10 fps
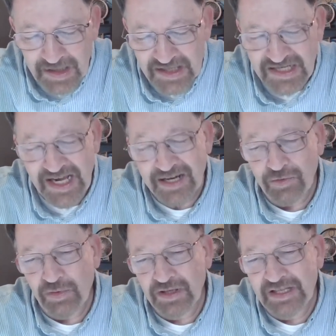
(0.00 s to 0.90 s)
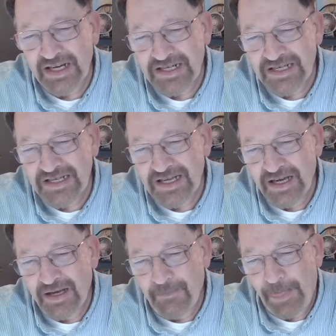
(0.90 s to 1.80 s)
The second word that is
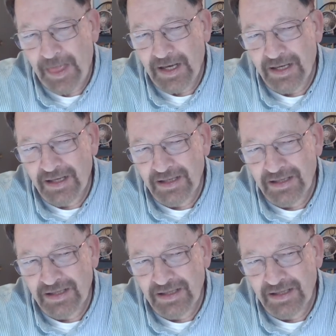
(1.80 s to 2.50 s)
uh, uh,